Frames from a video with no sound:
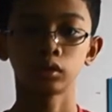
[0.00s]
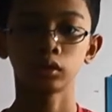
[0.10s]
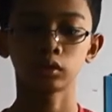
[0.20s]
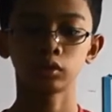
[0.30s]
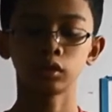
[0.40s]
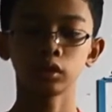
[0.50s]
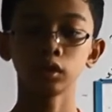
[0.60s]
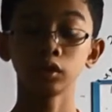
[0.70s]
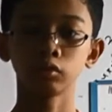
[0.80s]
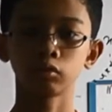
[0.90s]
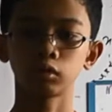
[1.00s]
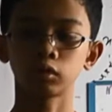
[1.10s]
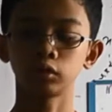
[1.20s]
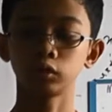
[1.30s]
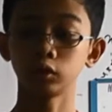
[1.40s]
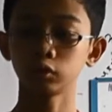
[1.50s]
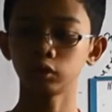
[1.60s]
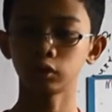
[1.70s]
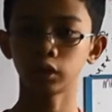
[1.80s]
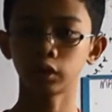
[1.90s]
And today we're continuing in
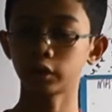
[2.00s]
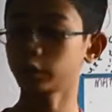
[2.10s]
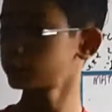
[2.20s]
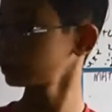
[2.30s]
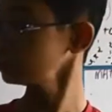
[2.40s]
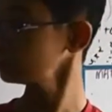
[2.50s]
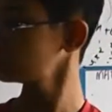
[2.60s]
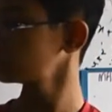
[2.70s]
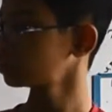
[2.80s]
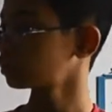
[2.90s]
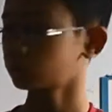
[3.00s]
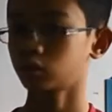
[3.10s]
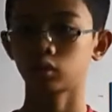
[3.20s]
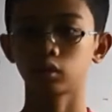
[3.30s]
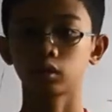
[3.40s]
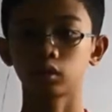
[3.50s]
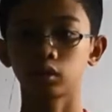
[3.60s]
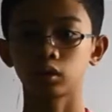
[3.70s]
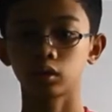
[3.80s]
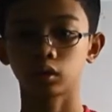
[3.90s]
the education,
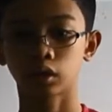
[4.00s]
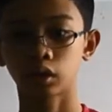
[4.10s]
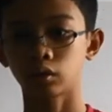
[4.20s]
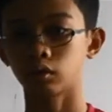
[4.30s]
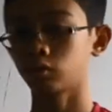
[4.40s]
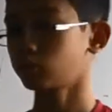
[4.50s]
and